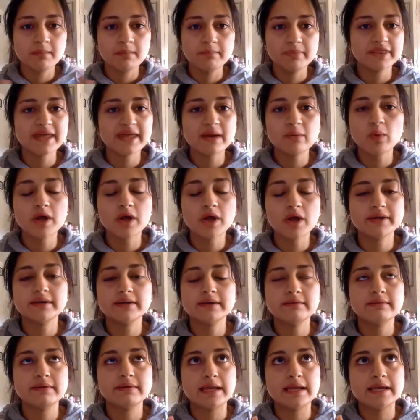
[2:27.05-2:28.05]
but there weren't
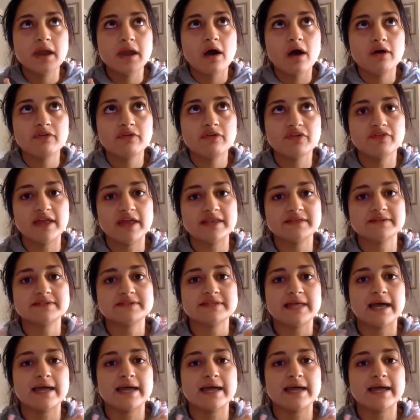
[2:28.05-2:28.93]
enough events that